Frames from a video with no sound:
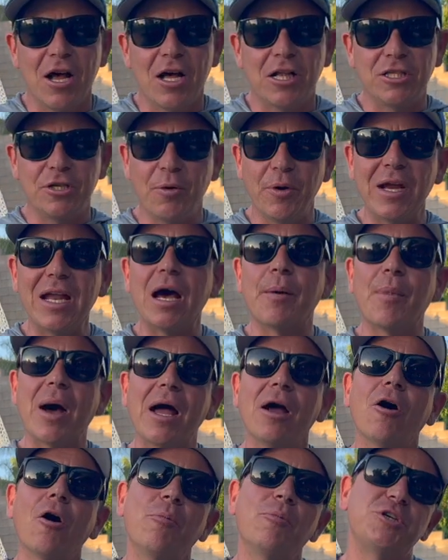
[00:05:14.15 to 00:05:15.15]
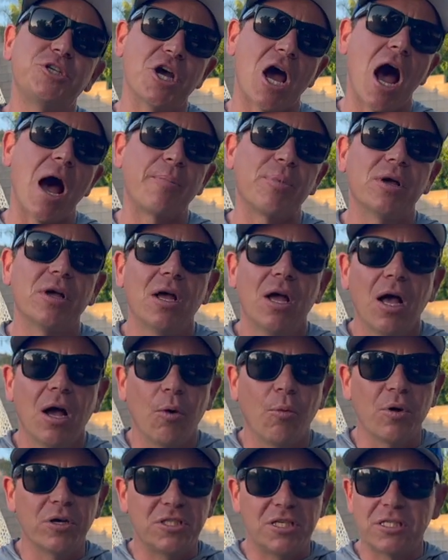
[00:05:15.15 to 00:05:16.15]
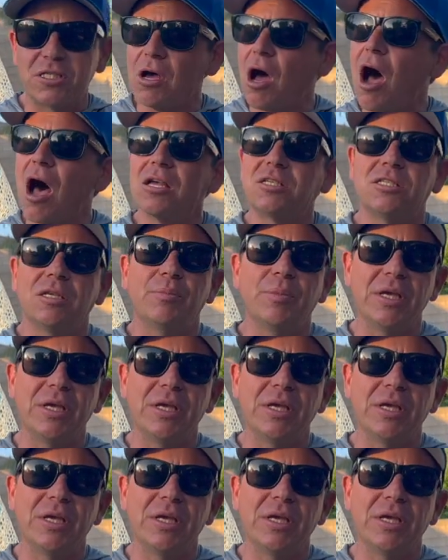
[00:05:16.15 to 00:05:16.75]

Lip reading: Doing it at my home shop was just awesome,